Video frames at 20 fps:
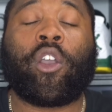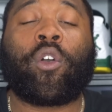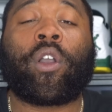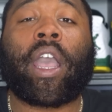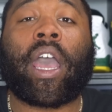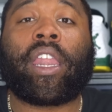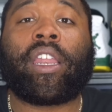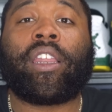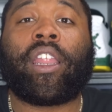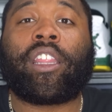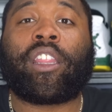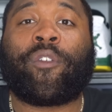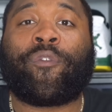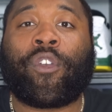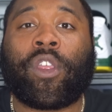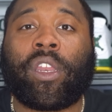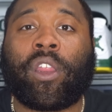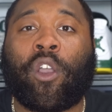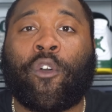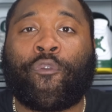Still got another
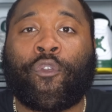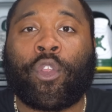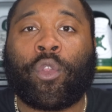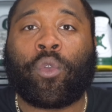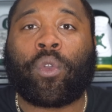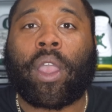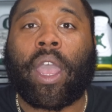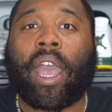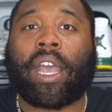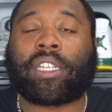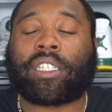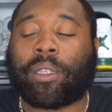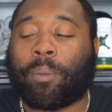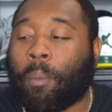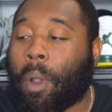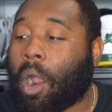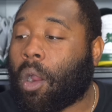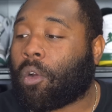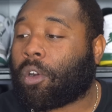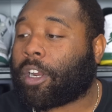video for you guys
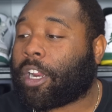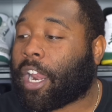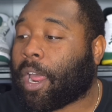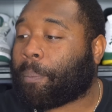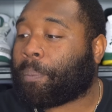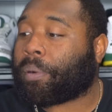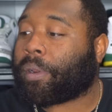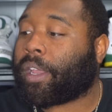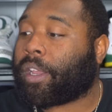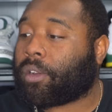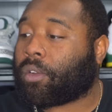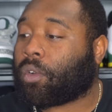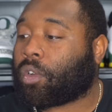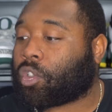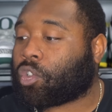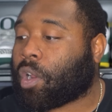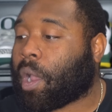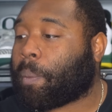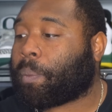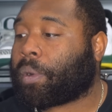tomorrow that I planned
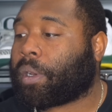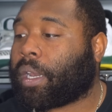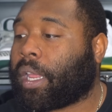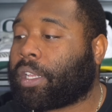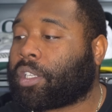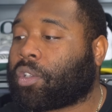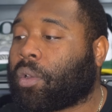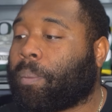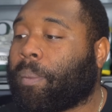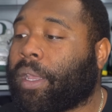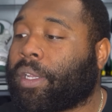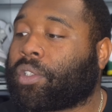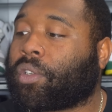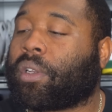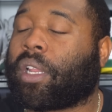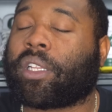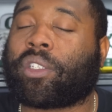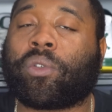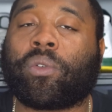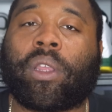on dropping today, so make
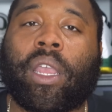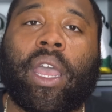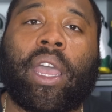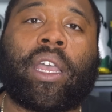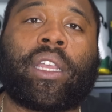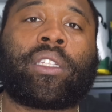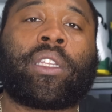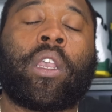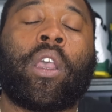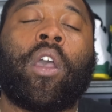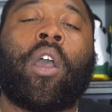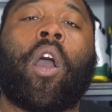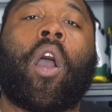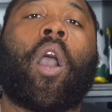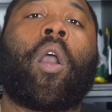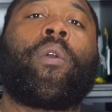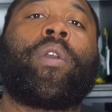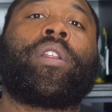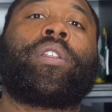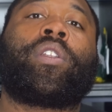sure that you guys
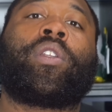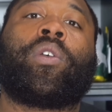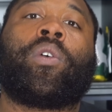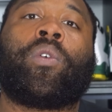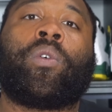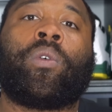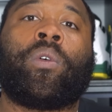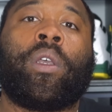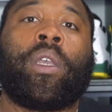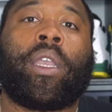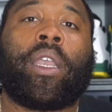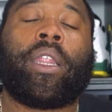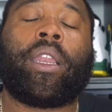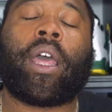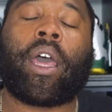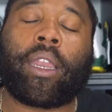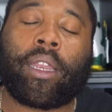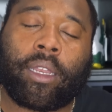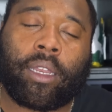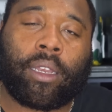are in tune. And
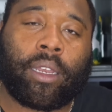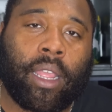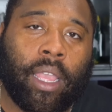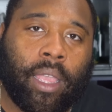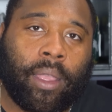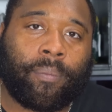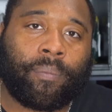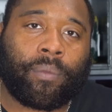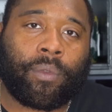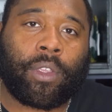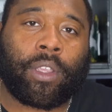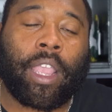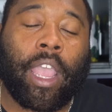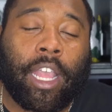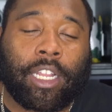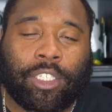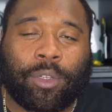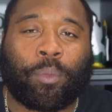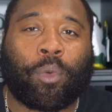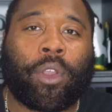other than that, you
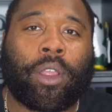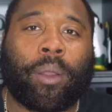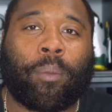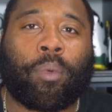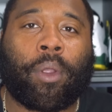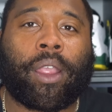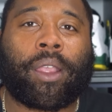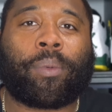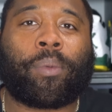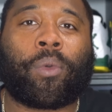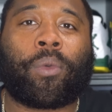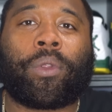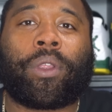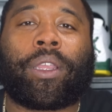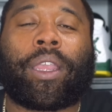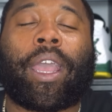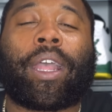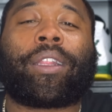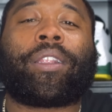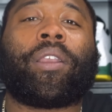got your boy Unbreakable.
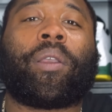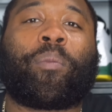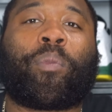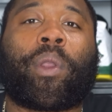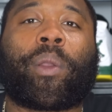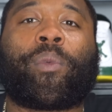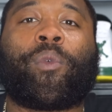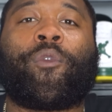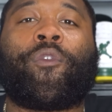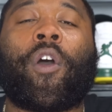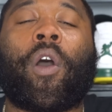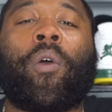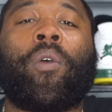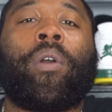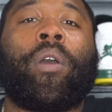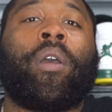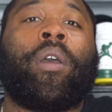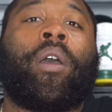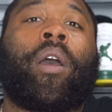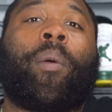You got the Unbreakable
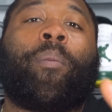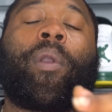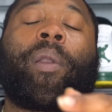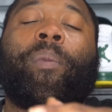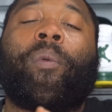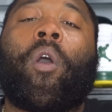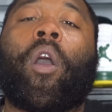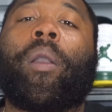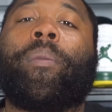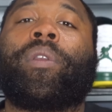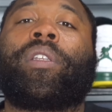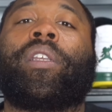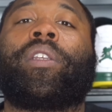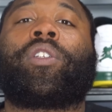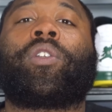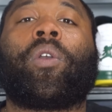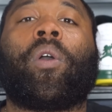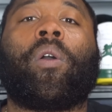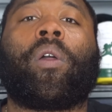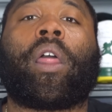vote. Unbreakable Army
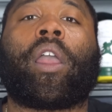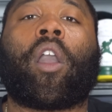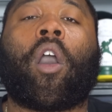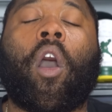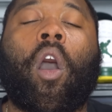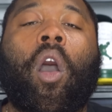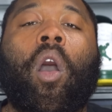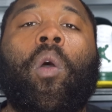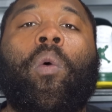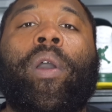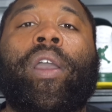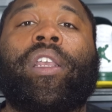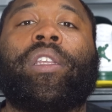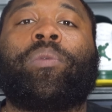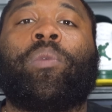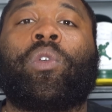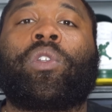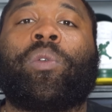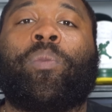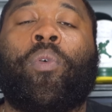stands strong like
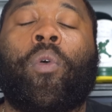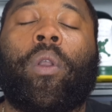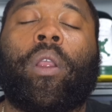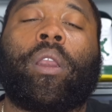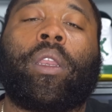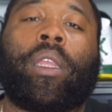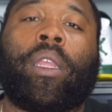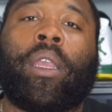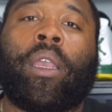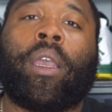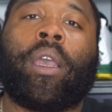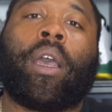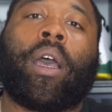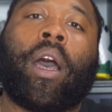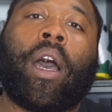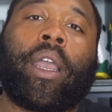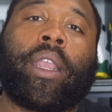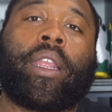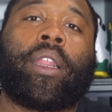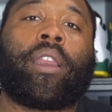always. Most importantly,
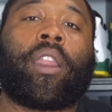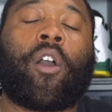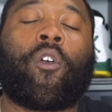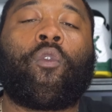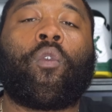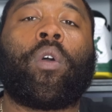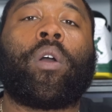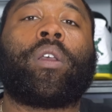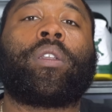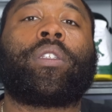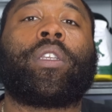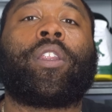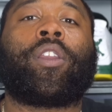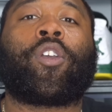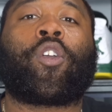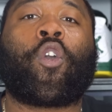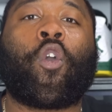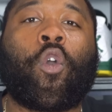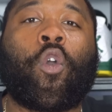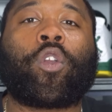hug your loved ones
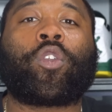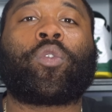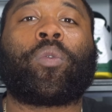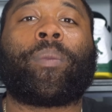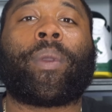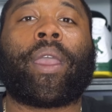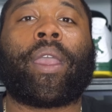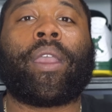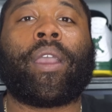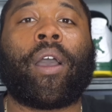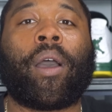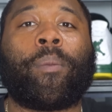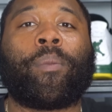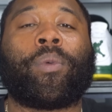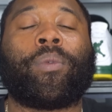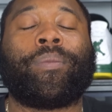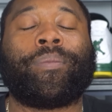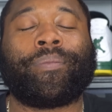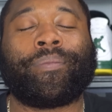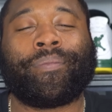and of course remain
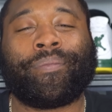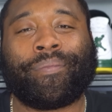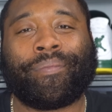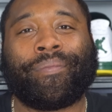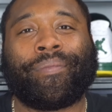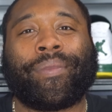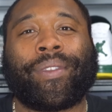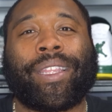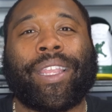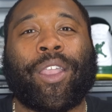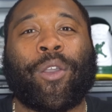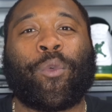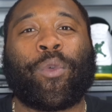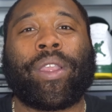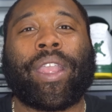humble. And